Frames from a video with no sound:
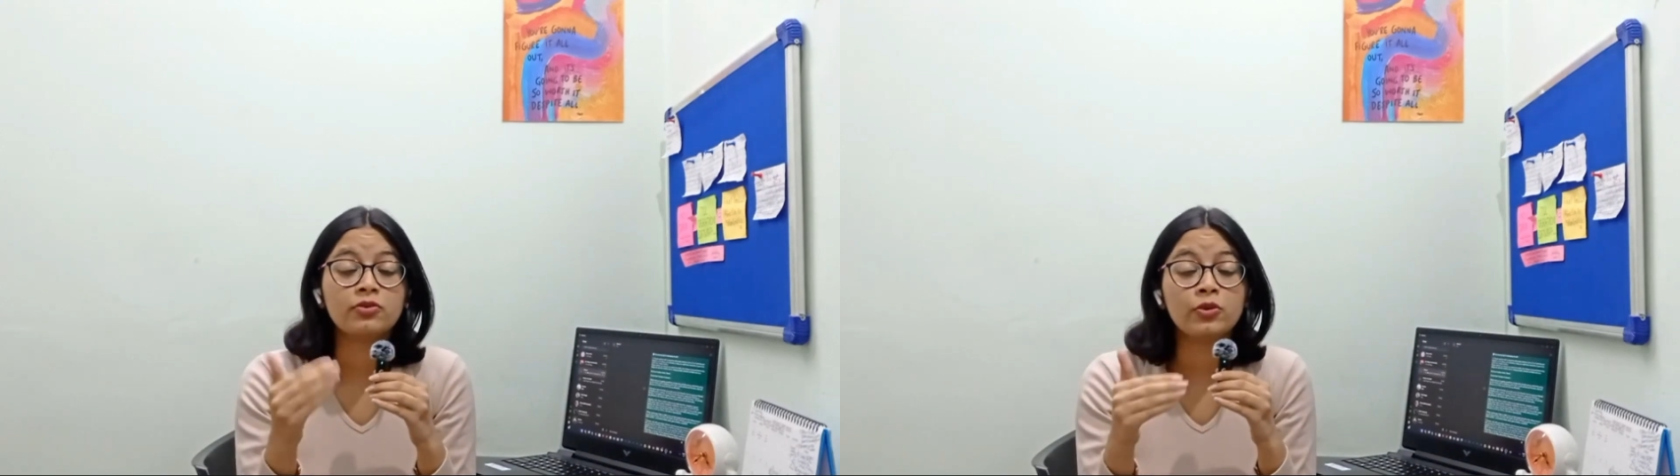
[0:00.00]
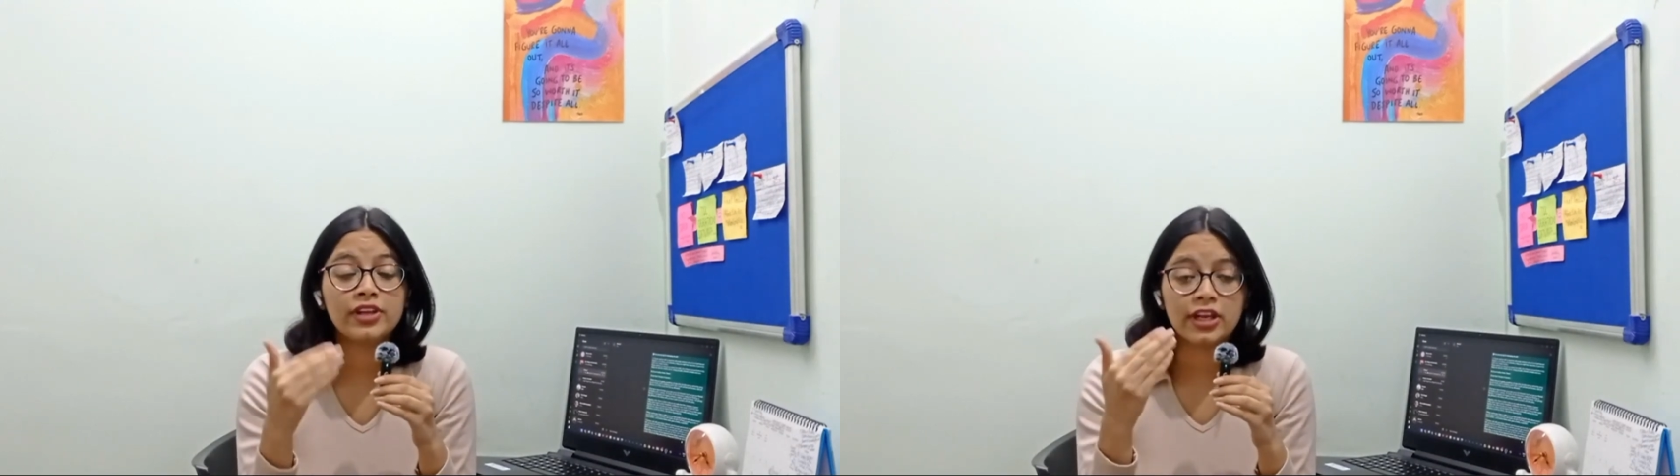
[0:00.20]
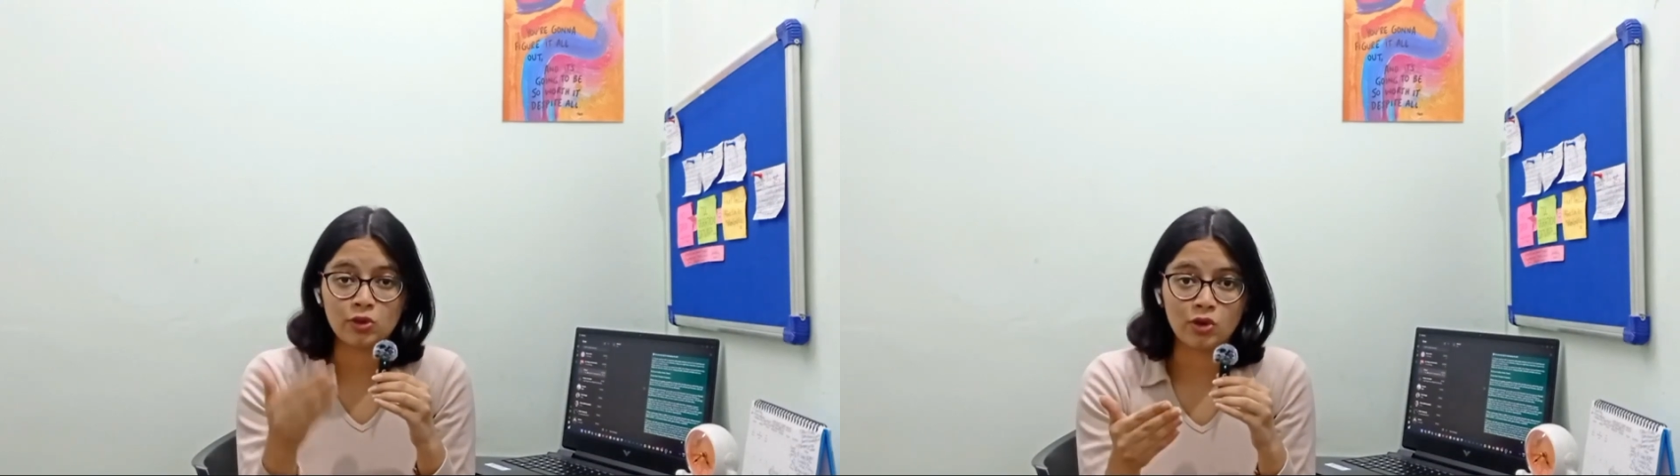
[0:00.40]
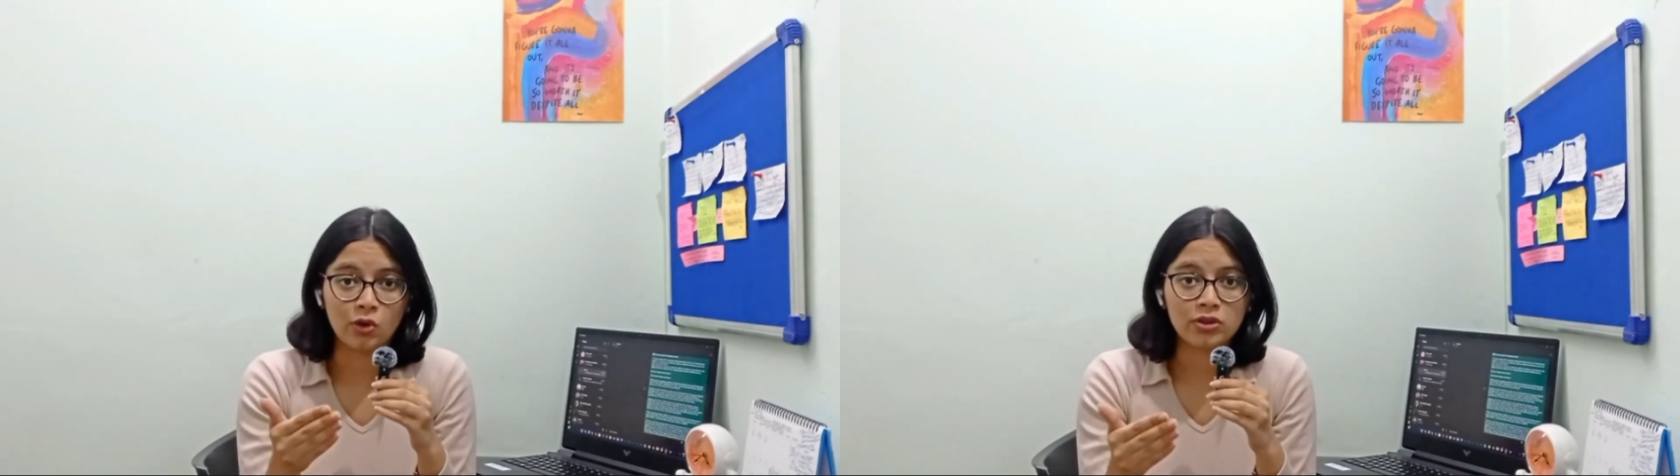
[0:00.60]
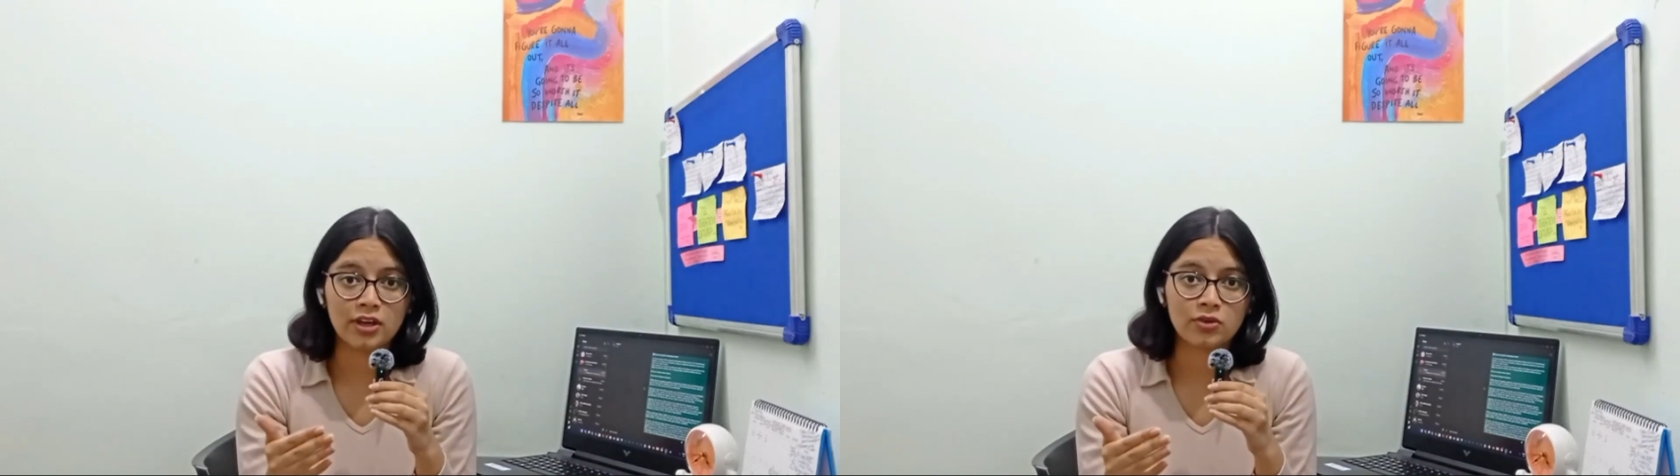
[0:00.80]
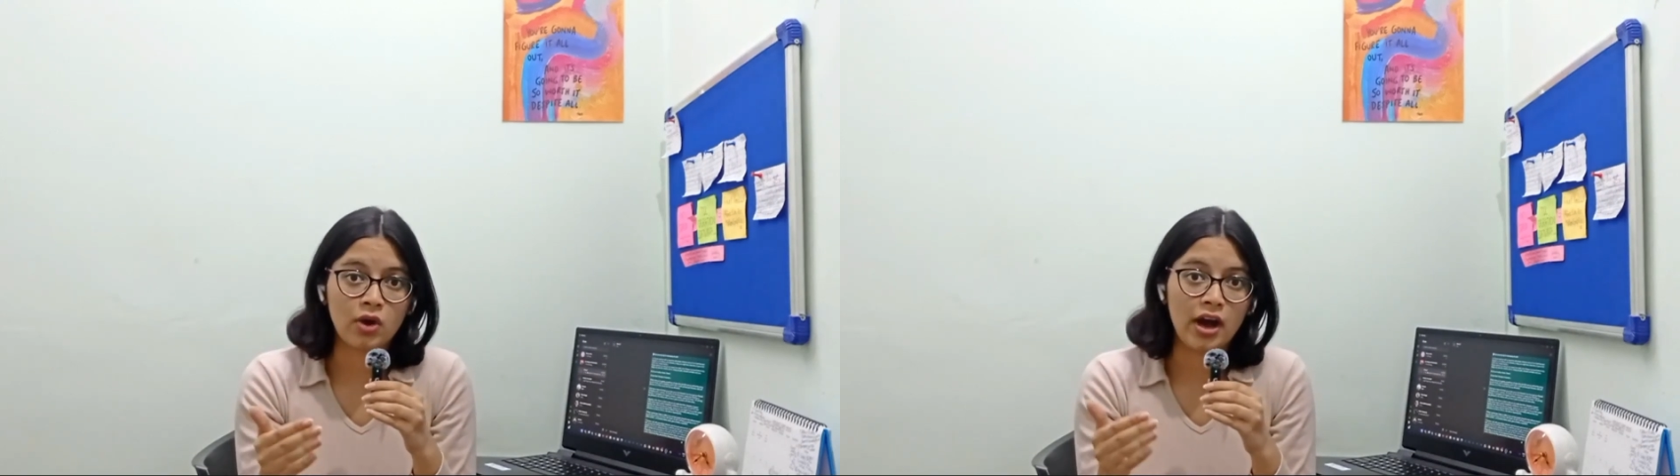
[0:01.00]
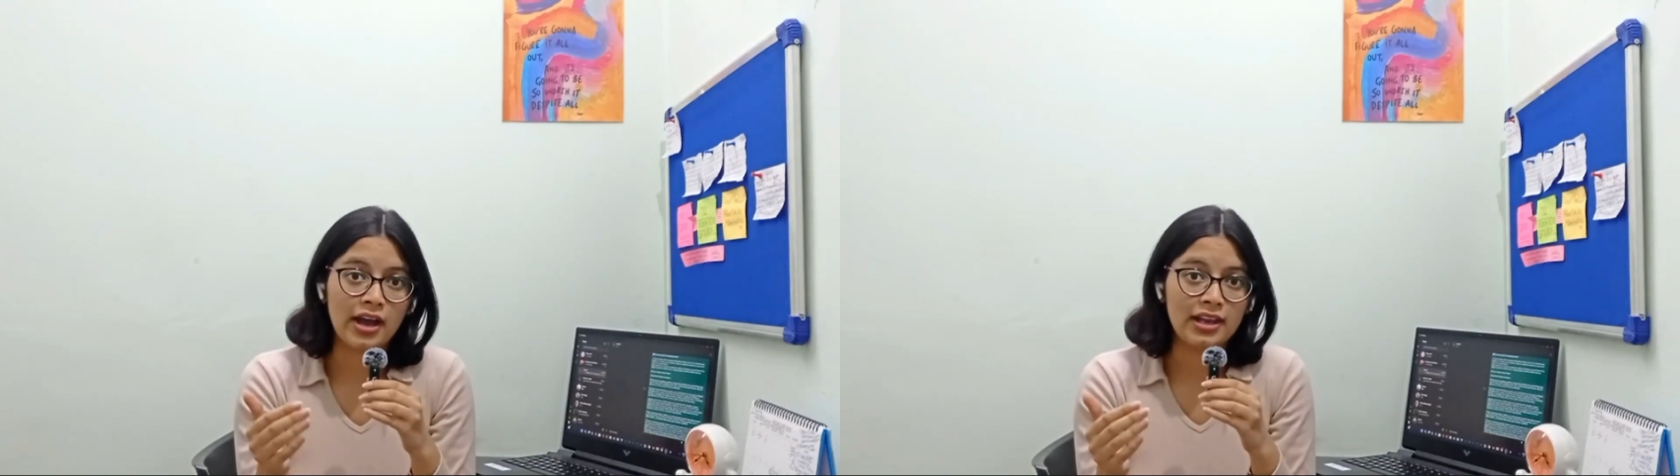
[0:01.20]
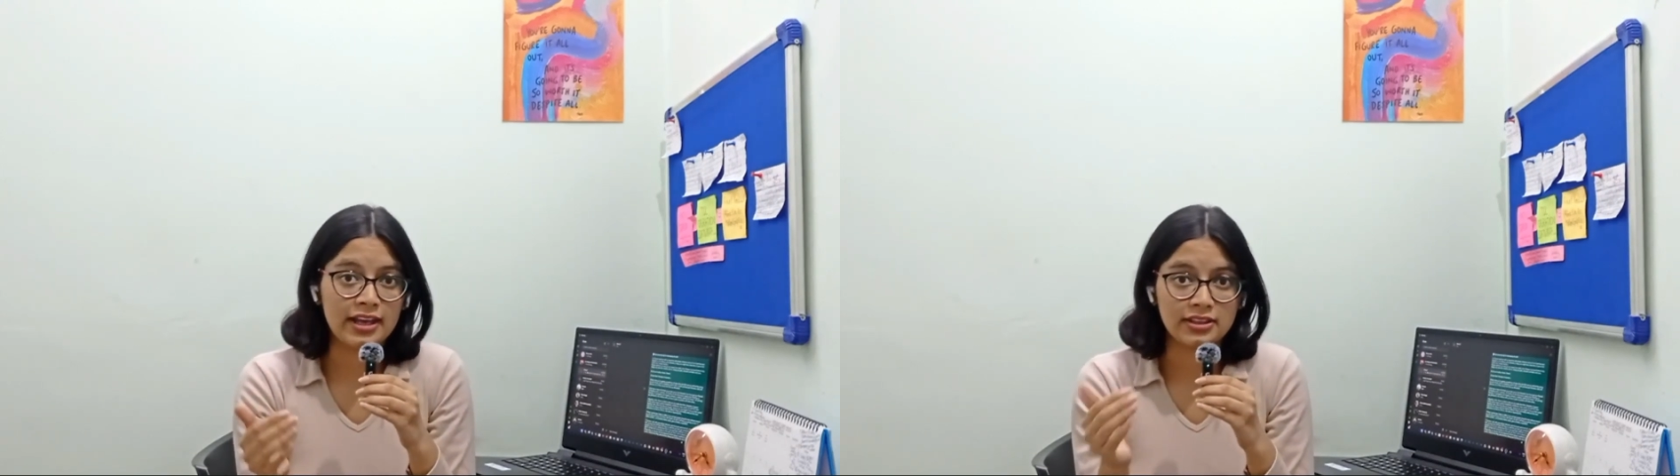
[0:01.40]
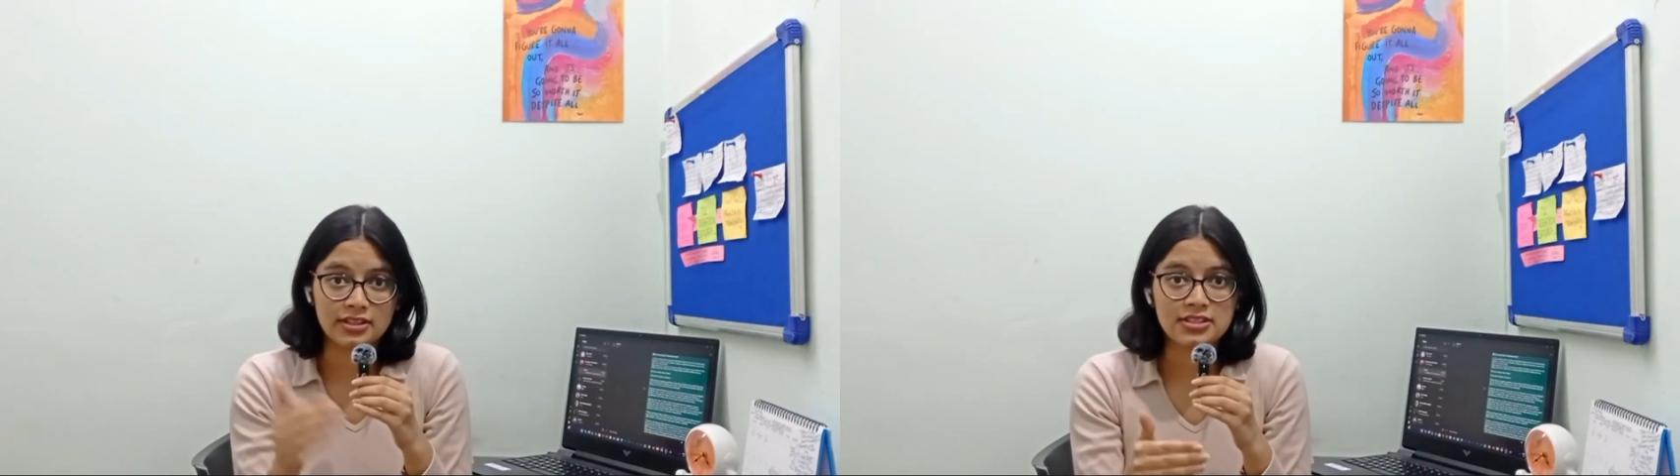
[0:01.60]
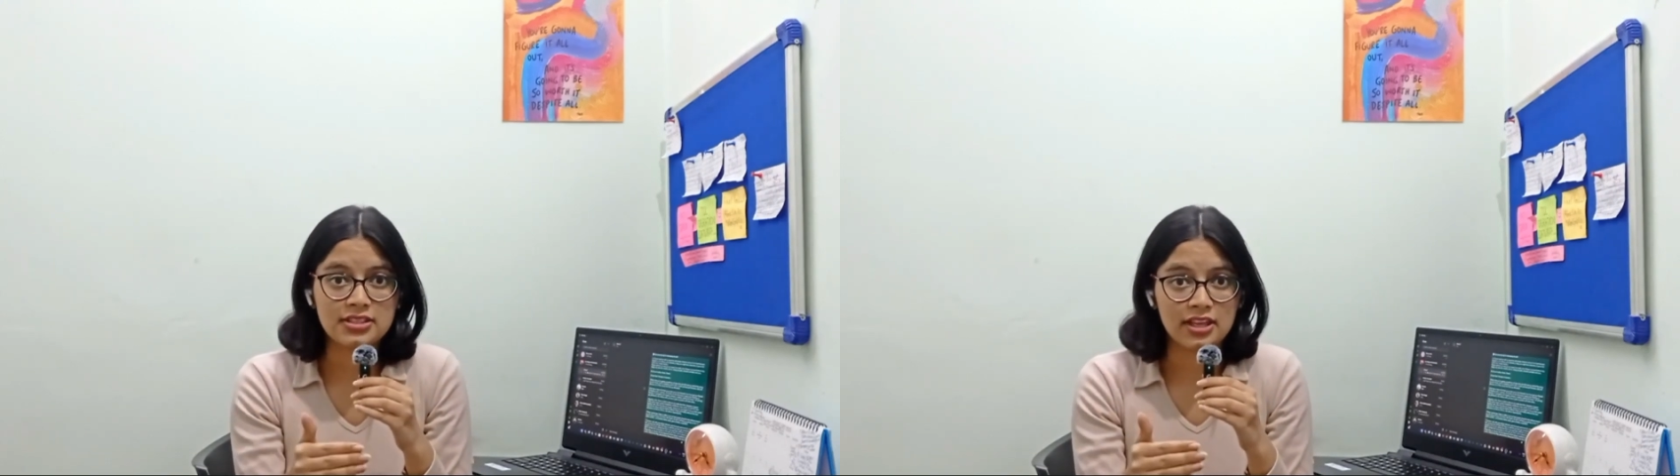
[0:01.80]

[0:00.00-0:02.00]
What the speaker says: we will get to know that I like this,